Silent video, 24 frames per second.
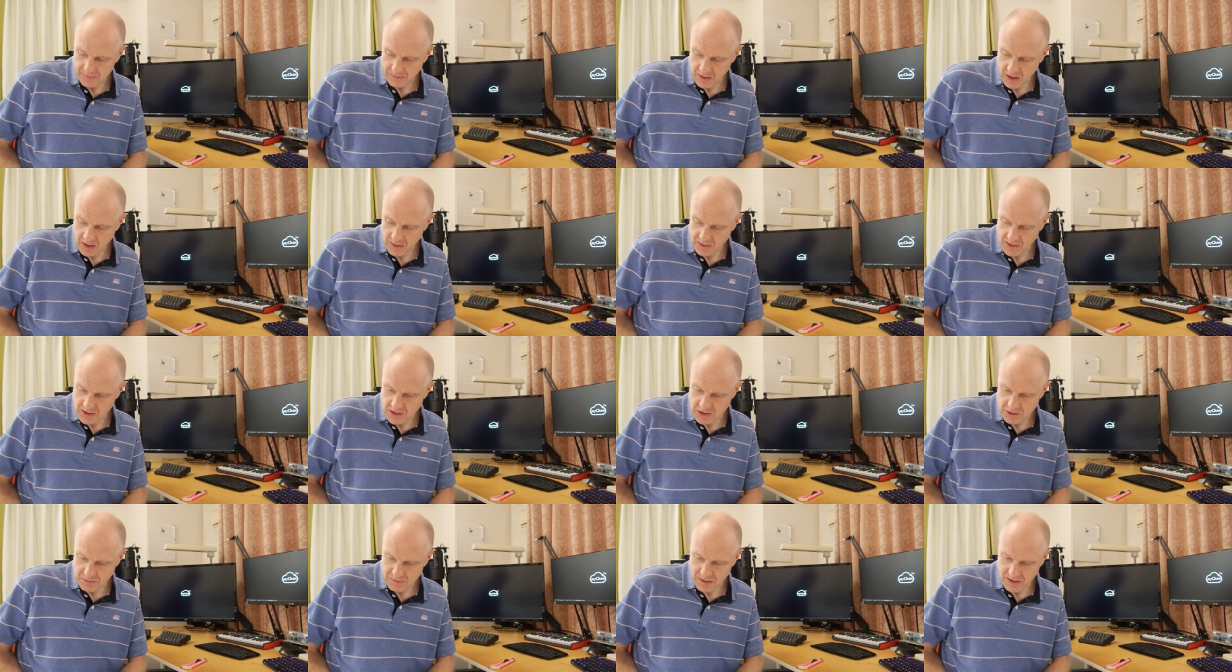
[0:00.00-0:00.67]
Yeah,
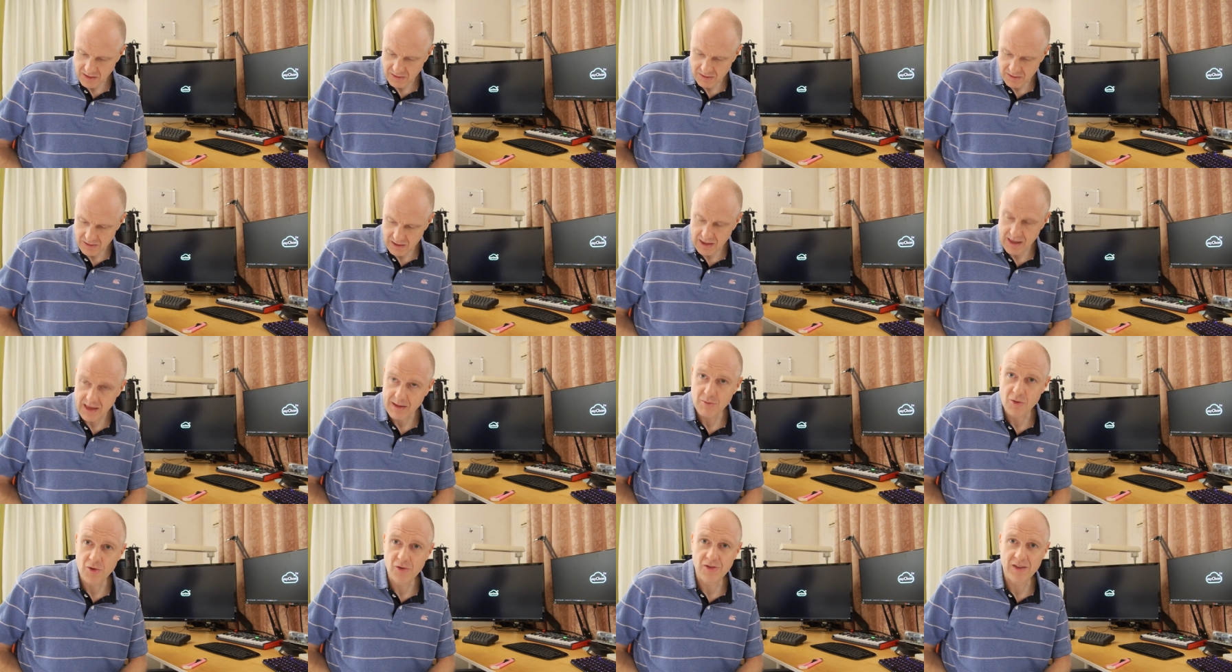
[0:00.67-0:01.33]
they just made the
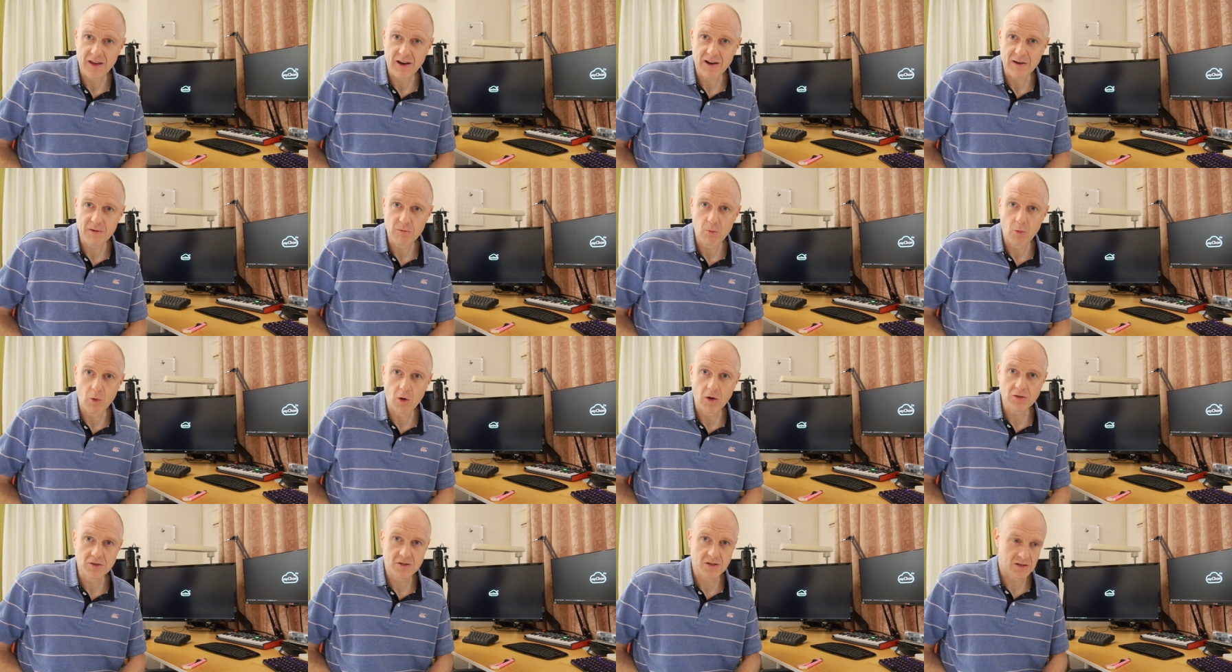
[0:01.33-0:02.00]
keyboard that I
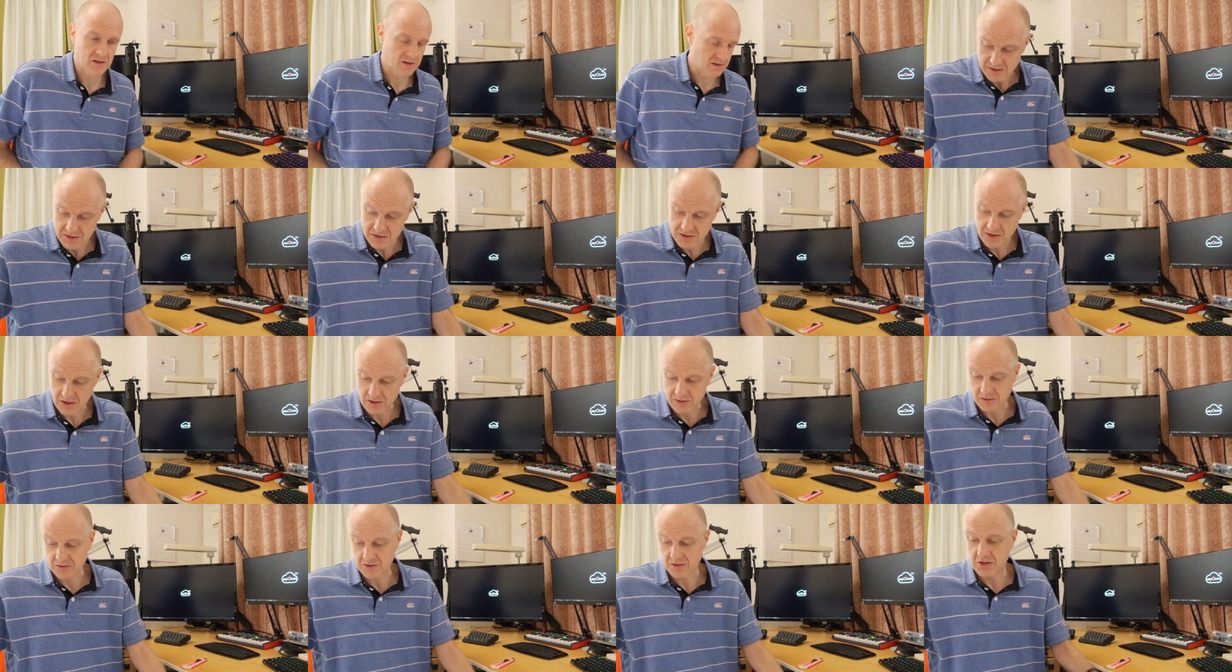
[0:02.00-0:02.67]
wanted.
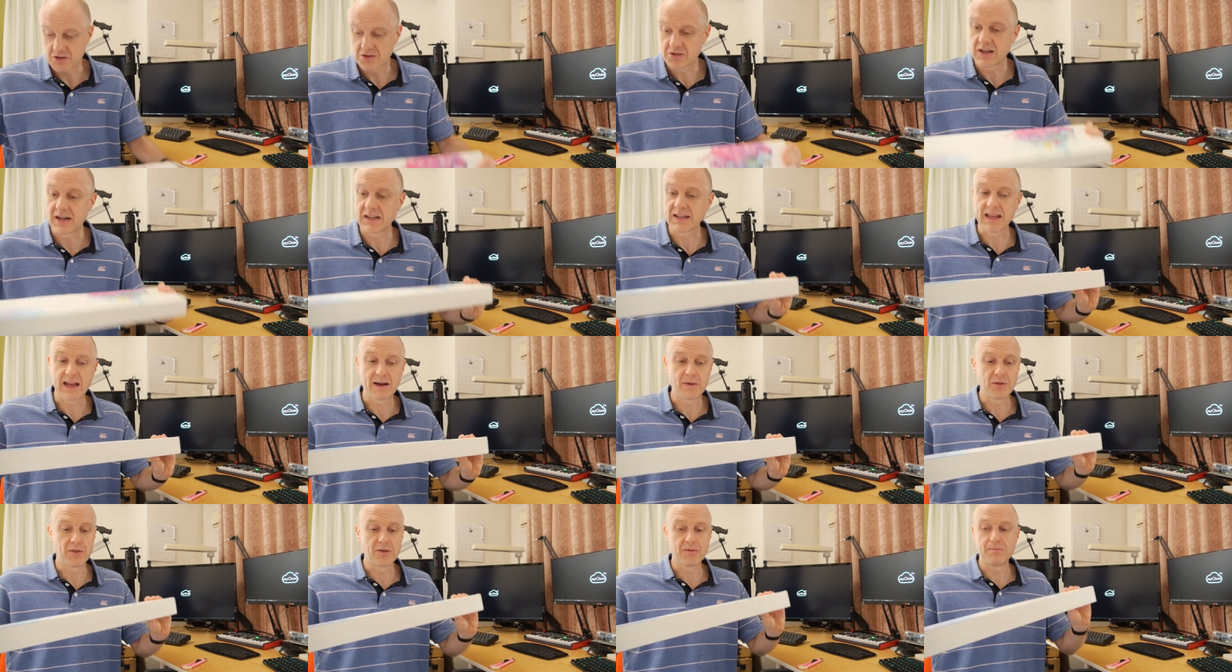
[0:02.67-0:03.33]
So, just starting
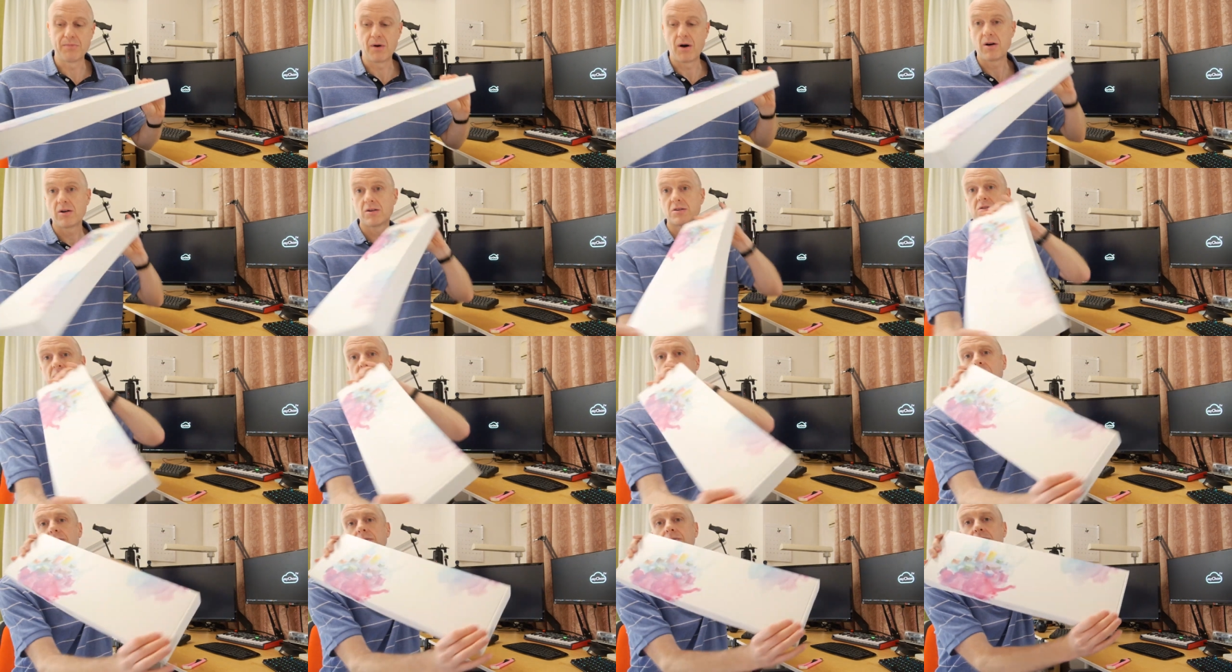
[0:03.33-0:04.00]
out with the
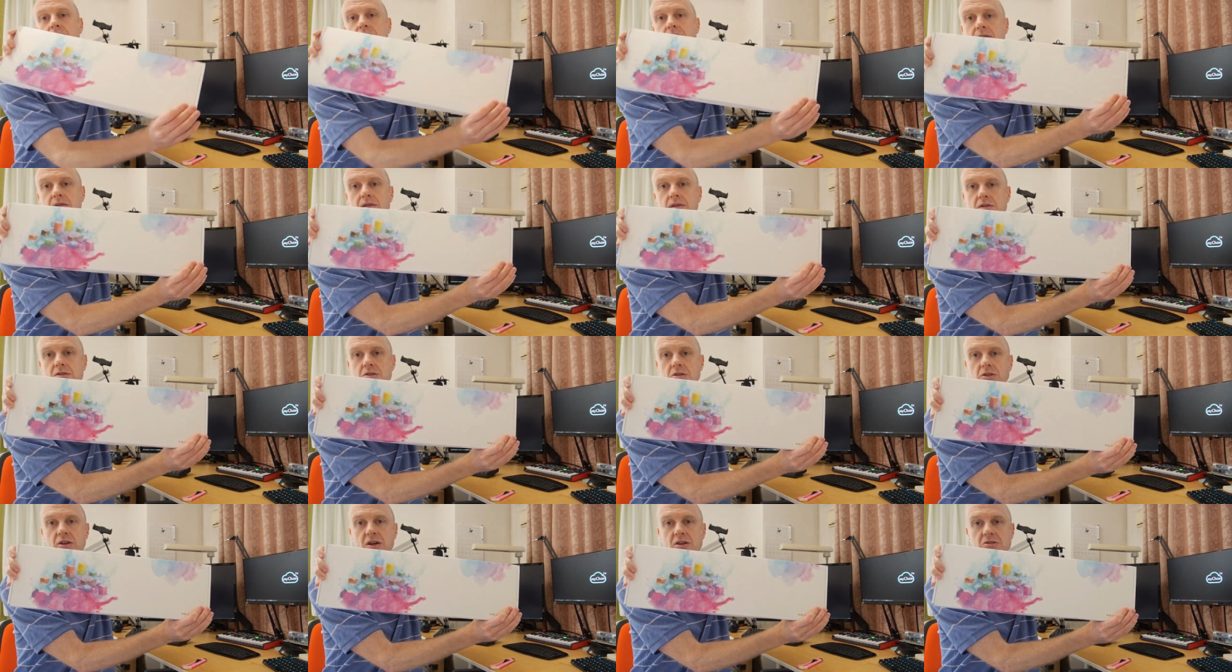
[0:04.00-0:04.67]
box.
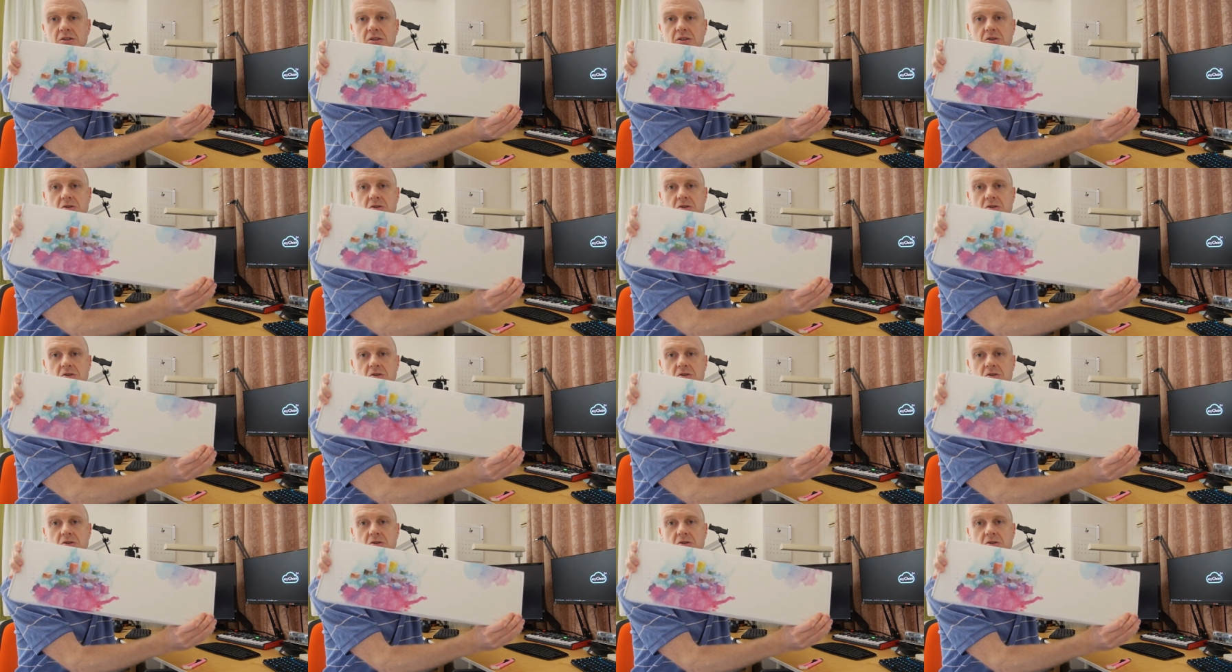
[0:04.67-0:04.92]
It's a nicely